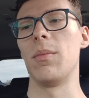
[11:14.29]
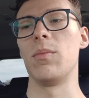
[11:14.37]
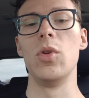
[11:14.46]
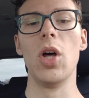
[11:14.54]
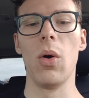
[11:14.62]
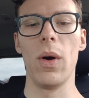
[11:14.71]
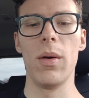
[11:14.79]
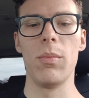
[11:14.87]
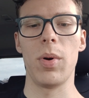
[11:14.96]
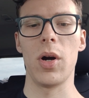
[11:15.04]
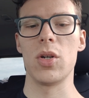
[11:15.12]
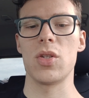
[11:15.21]
know him
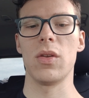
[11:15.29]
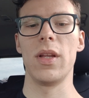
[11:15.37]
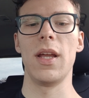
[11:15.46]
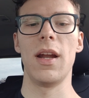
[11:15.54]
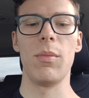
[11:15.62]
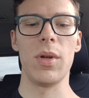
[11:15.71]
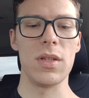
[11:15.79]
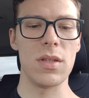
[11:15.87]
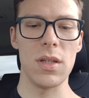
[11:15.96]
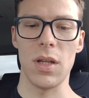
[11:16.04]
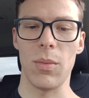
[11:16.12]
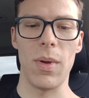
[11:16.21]
personally and have been,
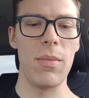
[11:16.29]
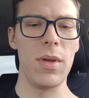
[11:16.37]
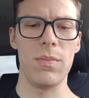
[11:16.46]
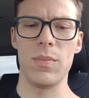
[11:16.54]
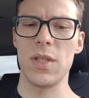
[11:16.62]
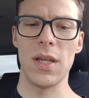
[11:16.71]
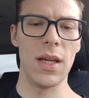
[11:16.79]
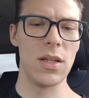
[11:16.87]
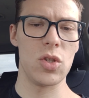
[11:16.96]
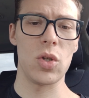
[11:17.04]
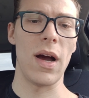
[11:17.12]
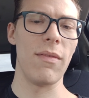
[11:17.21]
maybe seeing
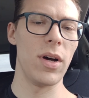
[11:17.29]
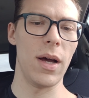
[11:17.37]
his Strava.